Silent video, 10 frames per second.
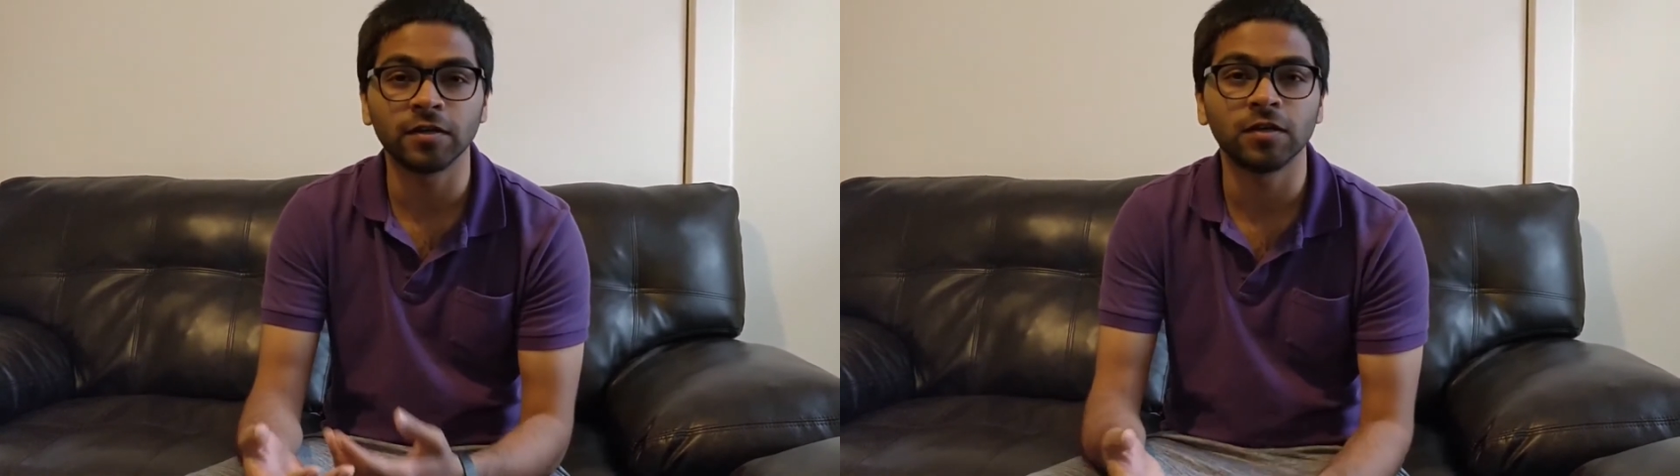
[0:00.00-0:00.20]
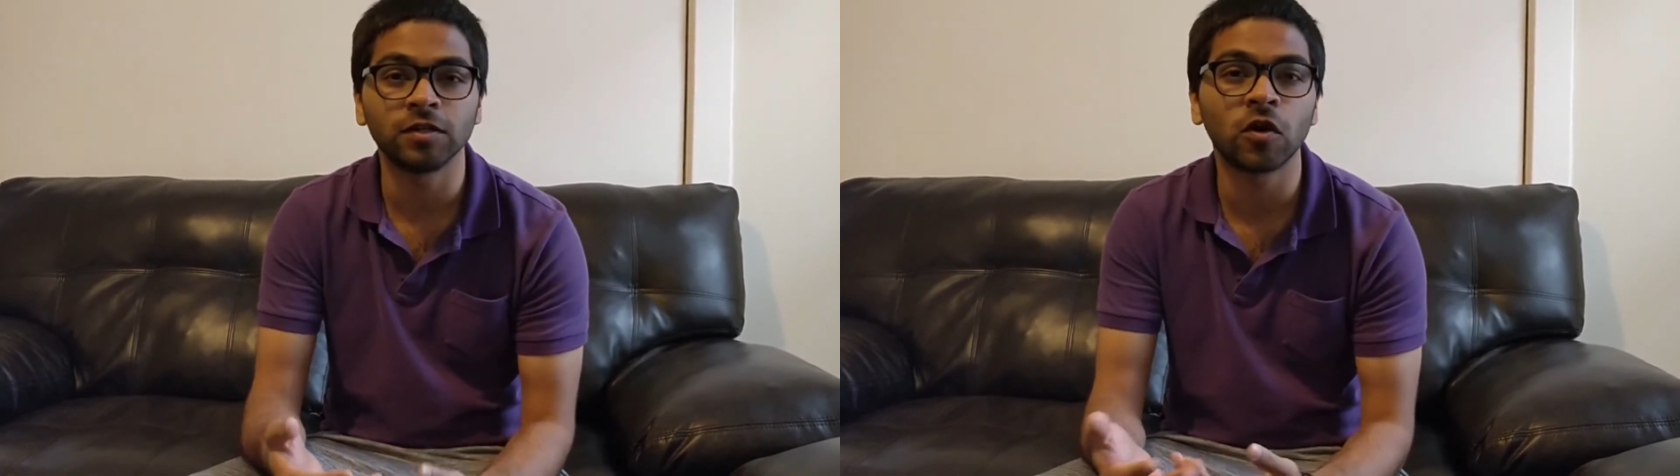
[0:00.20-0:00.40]

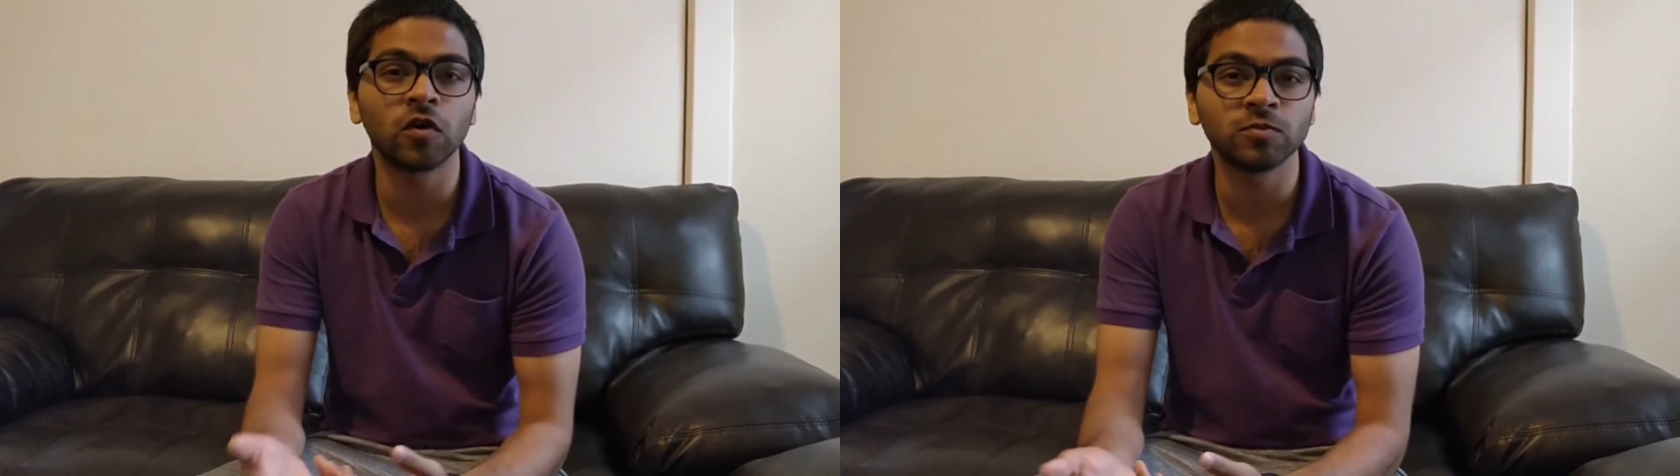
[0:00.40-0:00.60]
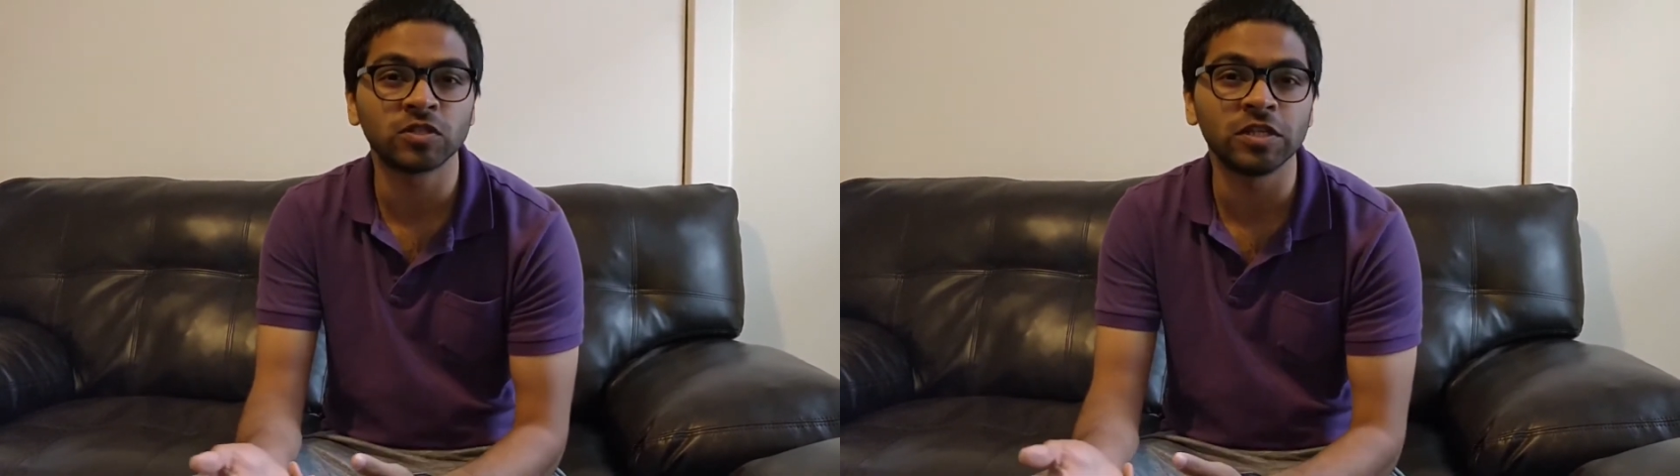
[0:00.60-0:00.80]

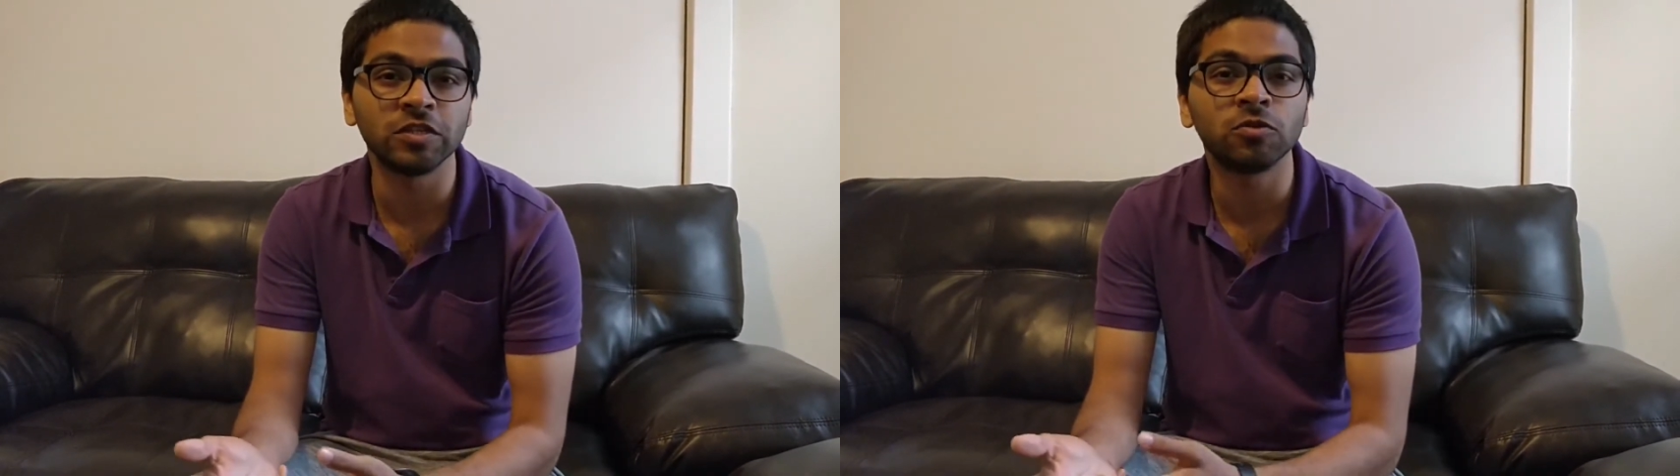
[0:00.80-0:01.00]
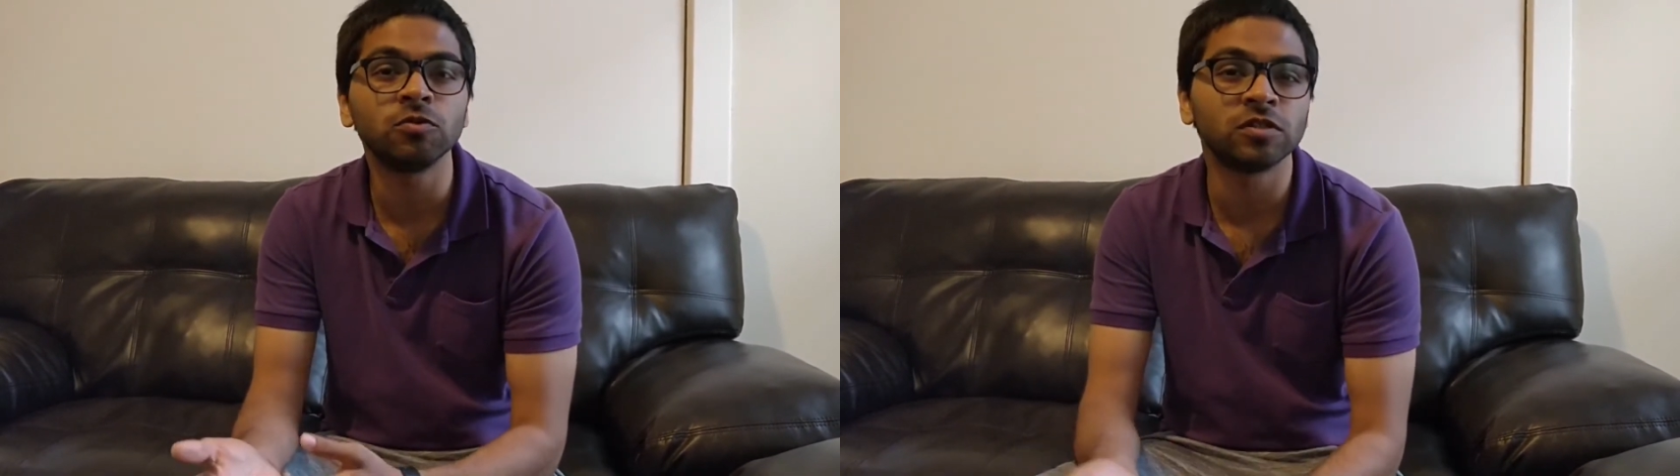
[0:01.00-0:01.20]
autonomously
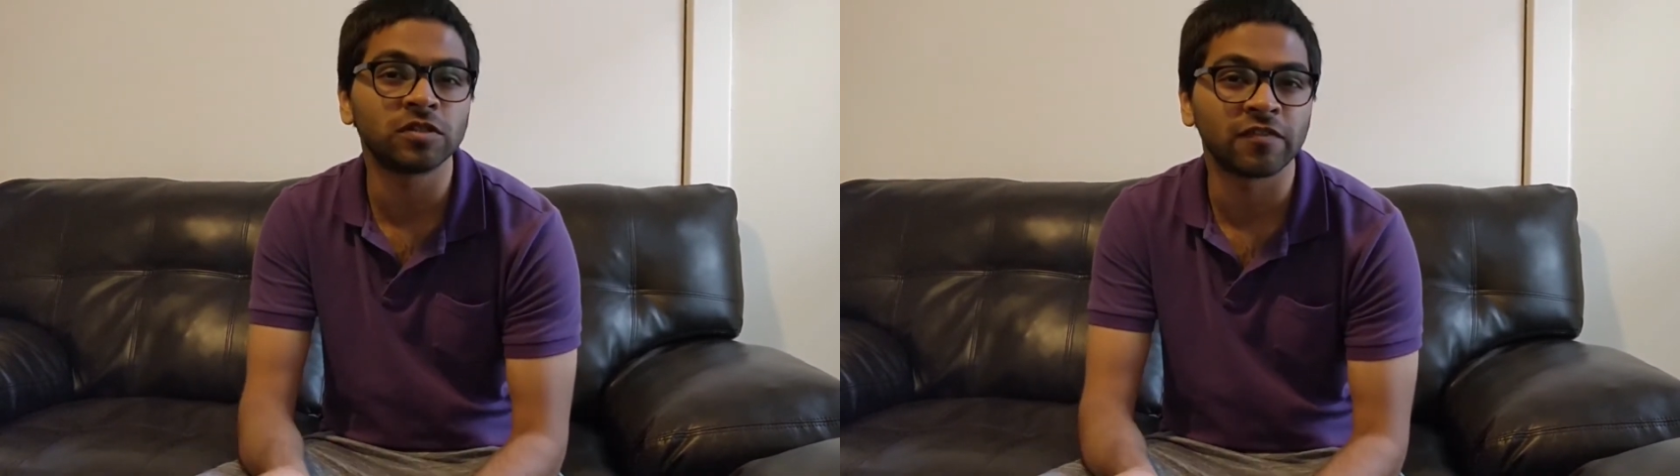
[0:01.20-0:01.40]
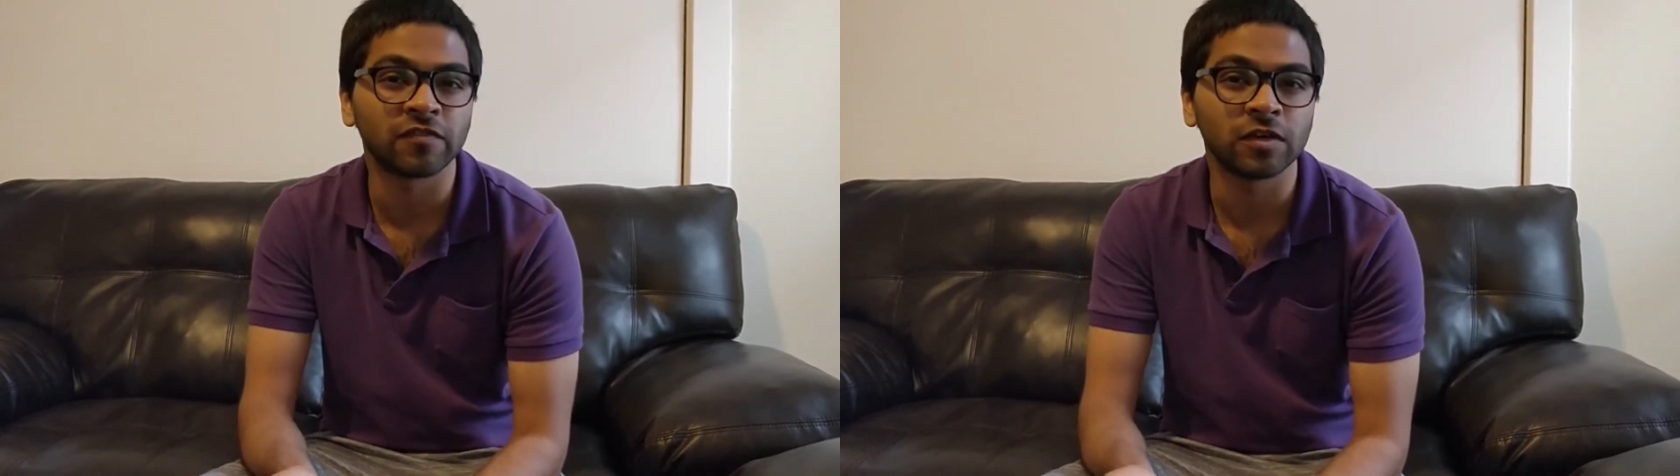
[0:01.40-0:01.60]
through the
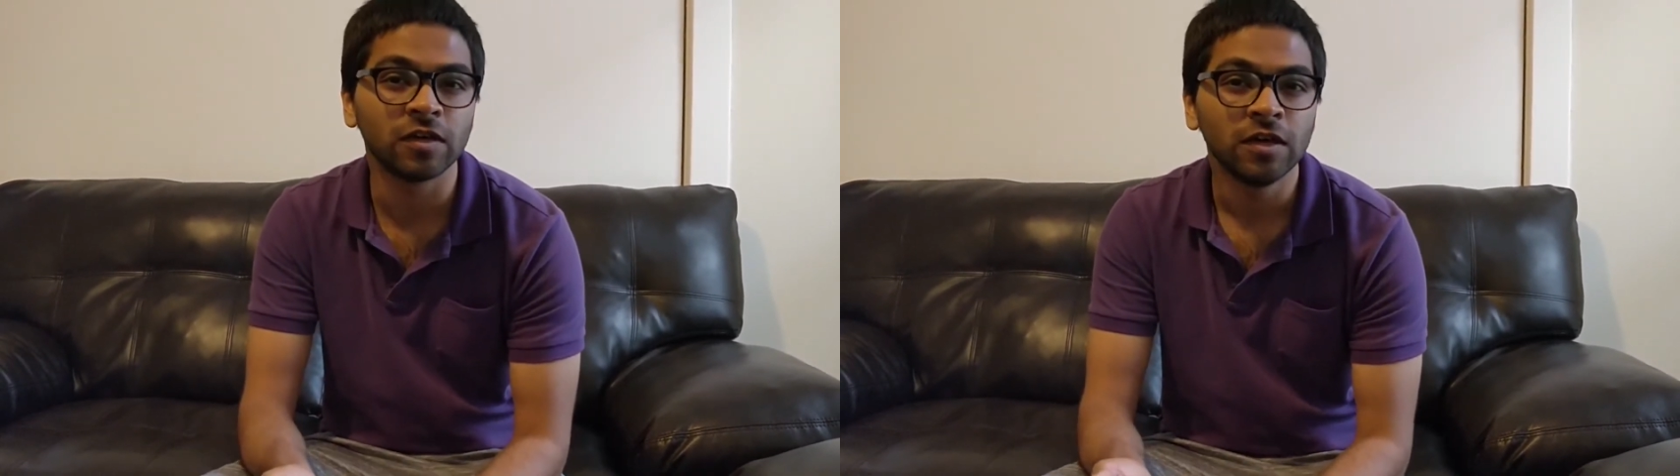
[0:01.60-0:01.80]
traffic.